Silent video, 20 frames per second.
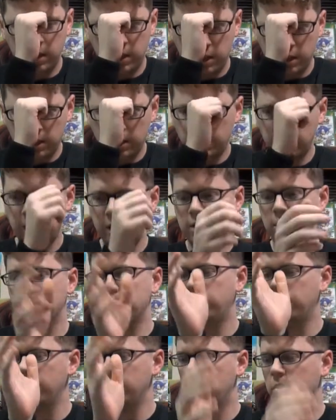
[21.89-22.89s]
I got some
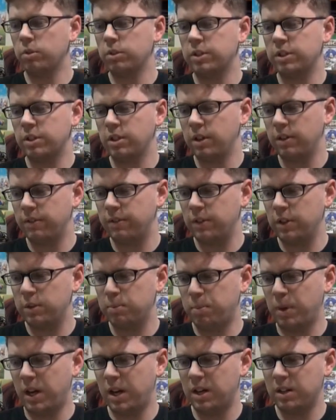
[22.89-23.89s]
pretty cool stuff this
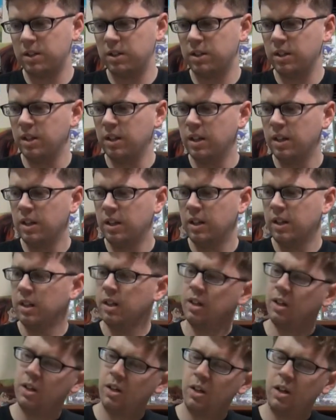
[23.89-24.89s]
past
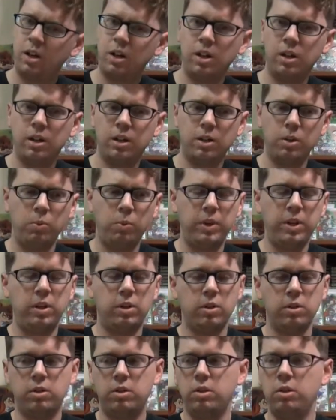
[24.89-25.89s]

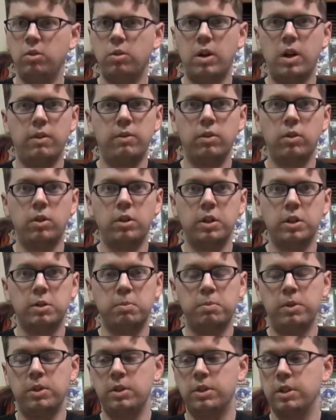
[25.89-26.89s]
week or two, however long it's
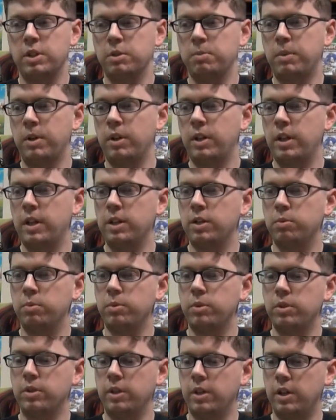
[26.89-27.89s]
been since my last
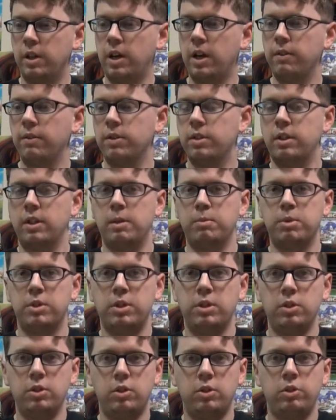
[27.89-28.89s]
one, and obviously I'm
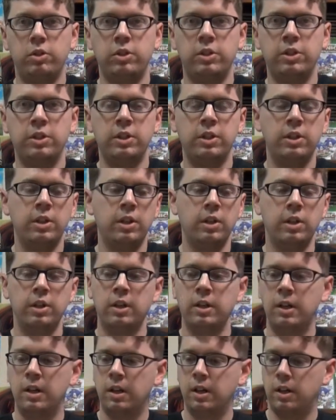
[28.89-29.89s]
still
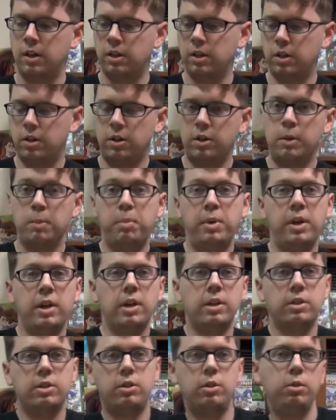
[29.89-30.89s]
on a
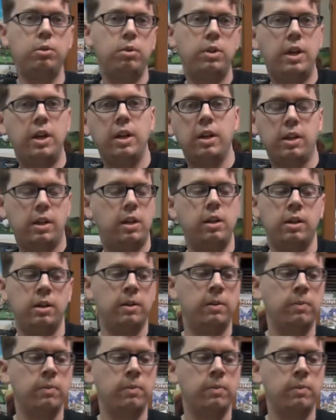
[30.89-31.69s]
PS2 kick.